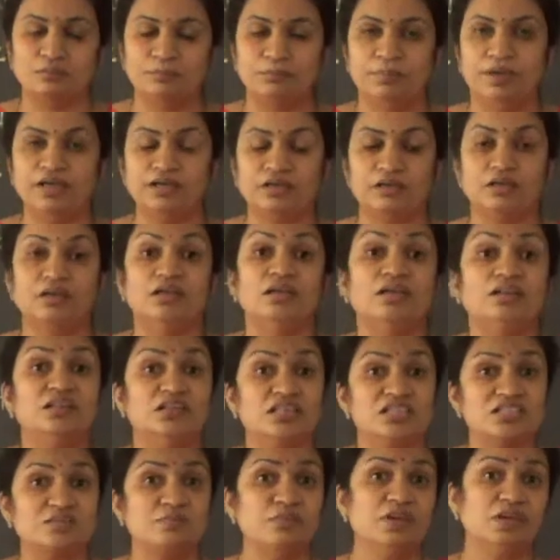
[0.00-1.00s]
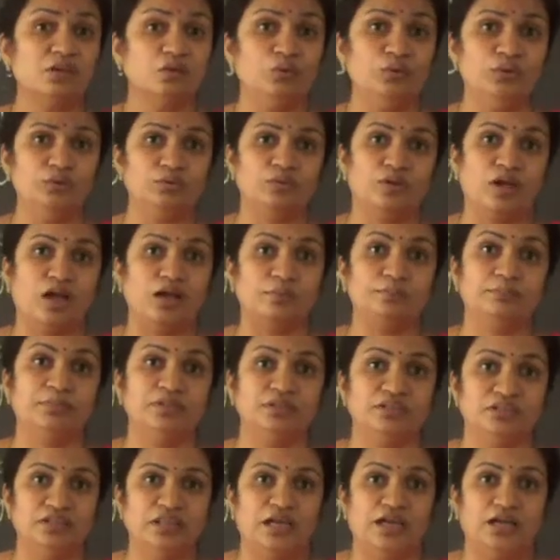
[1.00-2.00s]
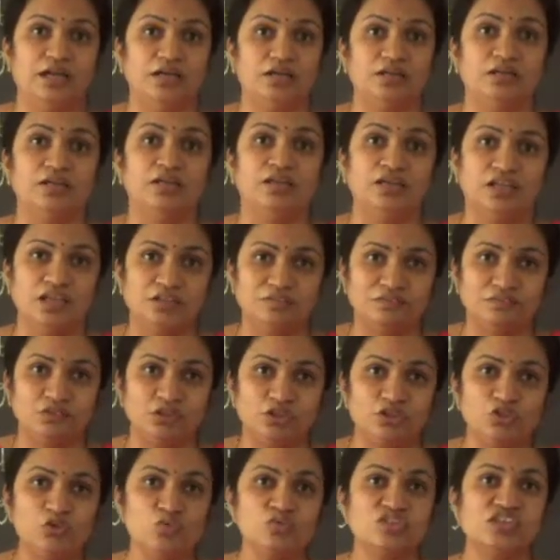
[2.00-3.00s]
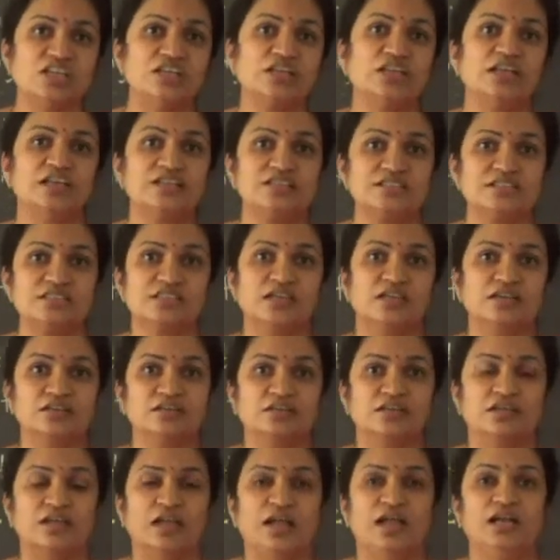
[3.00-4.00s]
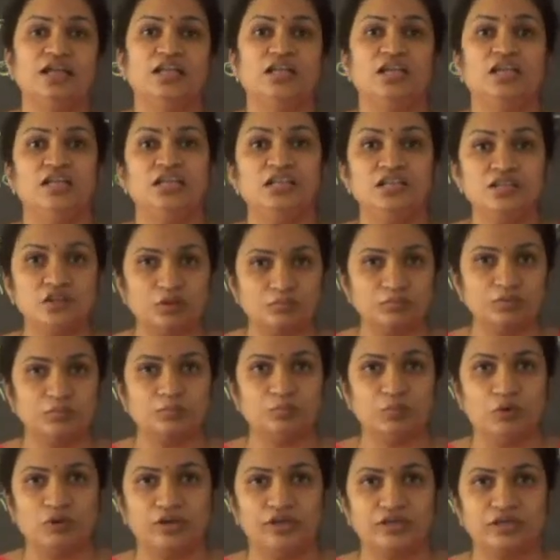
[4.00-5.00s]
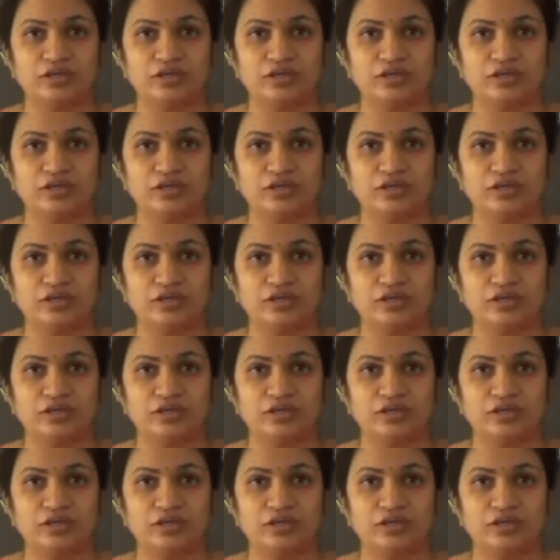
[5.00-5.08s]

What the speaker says: But this may going to happen that if the user gets stuck at any of the point,